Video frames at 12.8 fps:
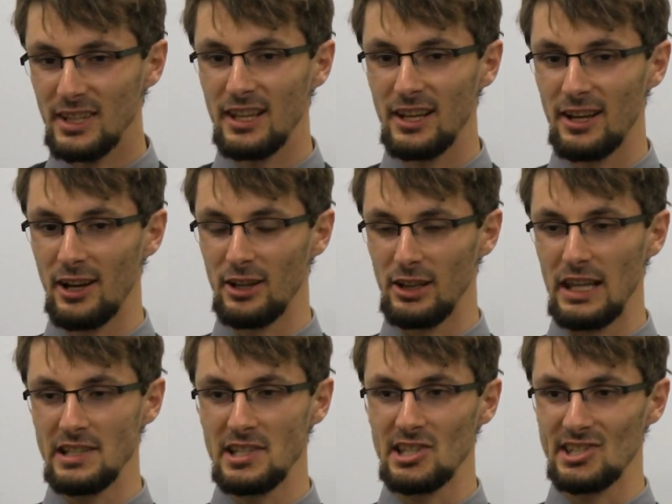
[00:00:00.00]

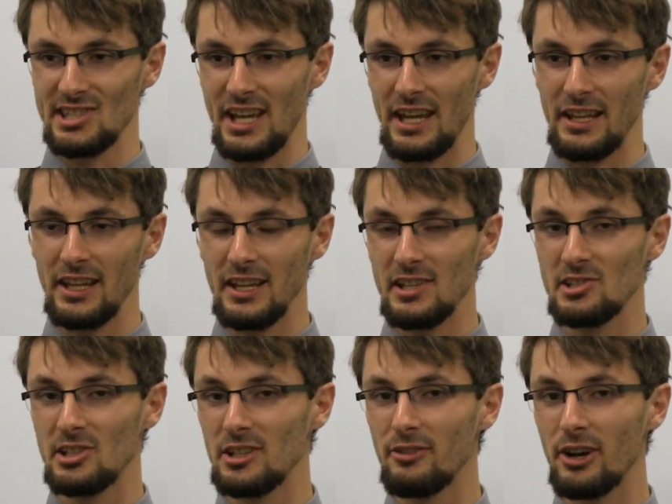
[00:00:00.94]
unless it's
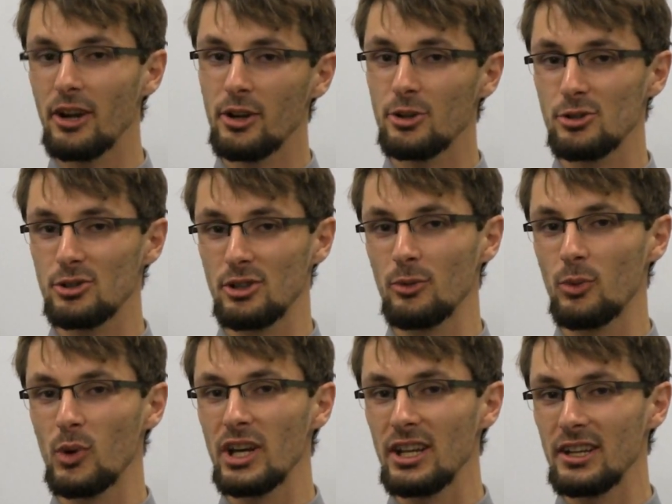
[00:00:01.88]
stylized in a very interesting
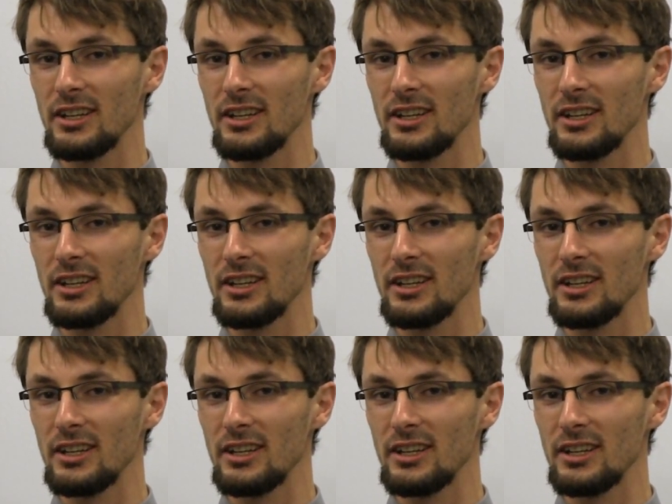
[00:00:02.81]
way,